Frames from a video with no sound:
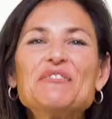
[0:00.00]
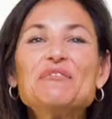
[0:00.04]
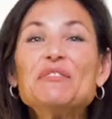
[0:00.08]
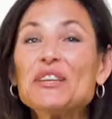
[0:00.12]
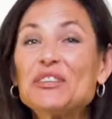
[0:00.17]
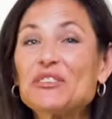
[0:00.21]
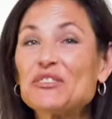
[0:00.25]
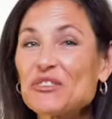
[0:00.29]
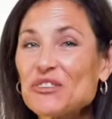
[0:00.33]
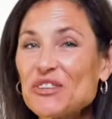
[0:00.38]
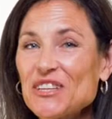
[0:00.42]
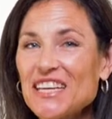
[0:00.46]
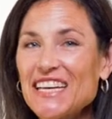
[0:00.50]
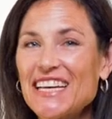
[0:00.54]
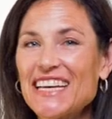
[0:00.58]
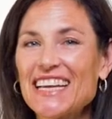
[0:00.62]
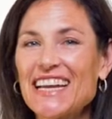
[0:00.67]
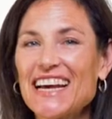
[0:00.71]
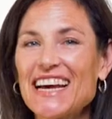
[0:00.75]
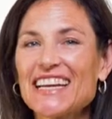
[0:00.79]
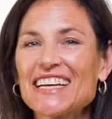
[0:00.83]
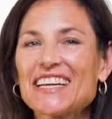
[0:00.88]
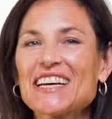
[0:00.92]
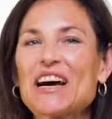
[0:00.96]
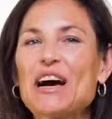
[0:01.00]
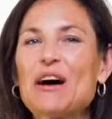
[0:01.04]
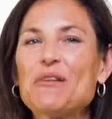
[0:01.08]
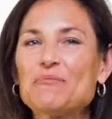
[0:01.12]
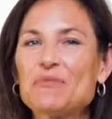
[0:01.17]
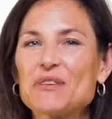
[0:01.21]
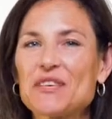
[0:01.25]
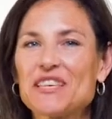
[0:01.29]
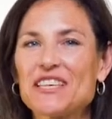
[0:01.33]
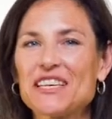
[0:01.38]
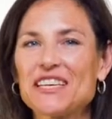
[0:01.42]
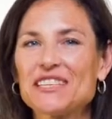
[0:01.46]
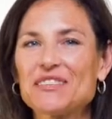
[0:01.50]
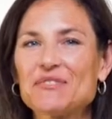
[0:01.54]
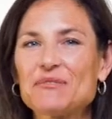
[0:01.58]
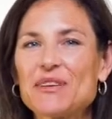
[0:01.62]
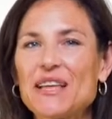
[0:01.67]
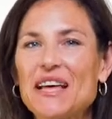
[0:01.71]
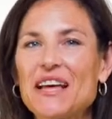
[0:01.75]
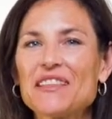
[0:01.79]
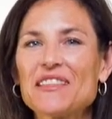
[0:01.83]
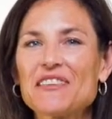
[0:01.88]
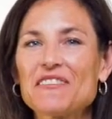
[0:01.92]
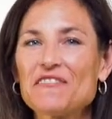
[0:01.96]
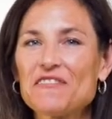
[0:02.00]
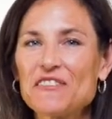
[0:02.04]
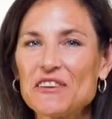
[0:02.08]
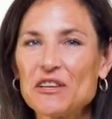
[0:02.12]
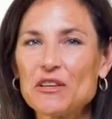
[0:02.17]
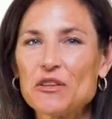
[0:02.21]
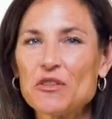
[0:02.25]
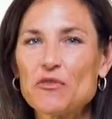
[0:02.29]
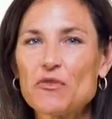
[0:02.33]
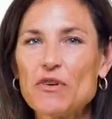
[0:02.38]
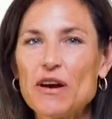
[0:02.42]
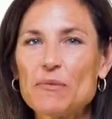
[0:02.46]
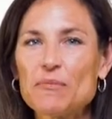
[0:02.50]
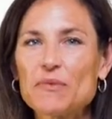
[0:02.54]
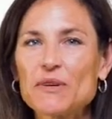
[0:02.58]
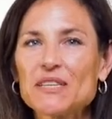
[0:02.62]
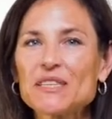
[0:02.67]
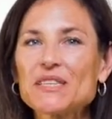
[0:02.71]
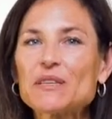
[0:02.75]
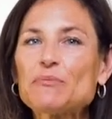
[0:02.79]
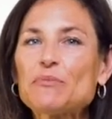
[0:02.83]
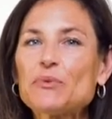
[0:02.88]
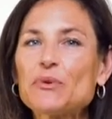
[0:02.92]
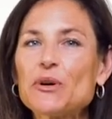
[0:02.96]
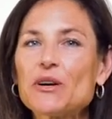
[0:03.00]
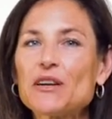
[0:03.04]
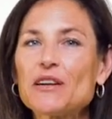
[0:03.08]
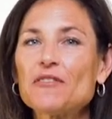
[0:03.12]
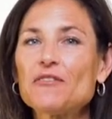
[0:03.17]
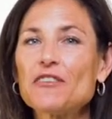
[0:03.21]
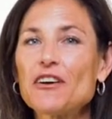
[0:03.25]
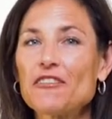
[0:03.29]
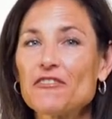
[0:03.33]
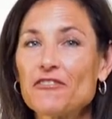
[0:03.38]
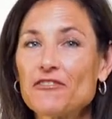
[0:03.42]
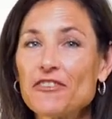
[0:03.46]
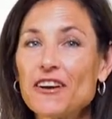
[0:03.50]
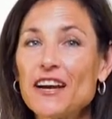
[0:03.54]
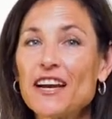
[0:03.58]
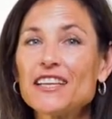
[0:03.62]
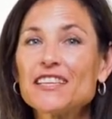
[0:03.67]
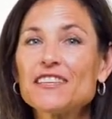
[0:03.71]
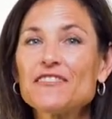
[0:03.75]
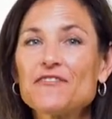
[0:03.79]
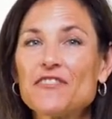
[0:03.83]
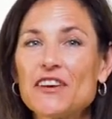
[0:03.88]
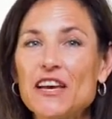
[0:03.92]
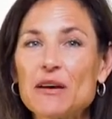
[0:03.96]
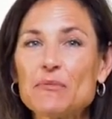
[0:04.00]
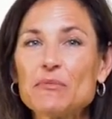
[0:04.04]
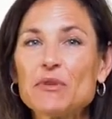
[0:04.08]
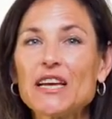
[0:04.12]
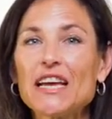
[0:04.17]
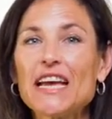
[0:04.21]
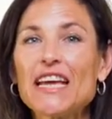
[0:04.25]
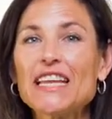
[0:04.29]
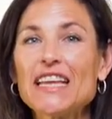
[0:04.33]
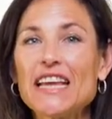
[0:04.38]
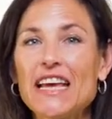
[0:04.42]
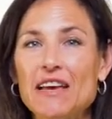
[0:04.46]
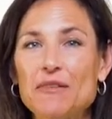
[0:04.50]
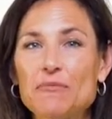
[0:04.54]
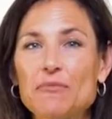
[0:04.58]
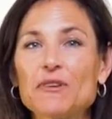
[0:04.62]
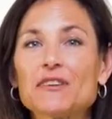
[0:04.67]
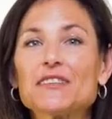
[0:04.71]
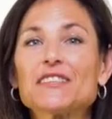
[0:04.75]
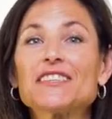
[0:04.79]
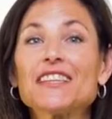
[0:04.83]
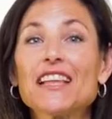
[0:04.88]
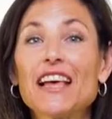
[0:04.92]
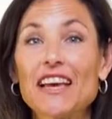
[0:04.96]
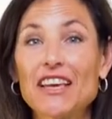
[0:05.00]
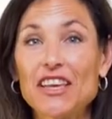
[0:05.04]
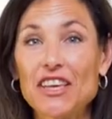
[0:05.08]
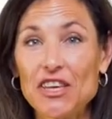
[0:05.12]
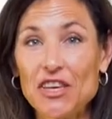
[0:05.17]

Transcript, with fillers: We truly cannot accomplish this without the philanthropic support of our friends, family, and neighbors like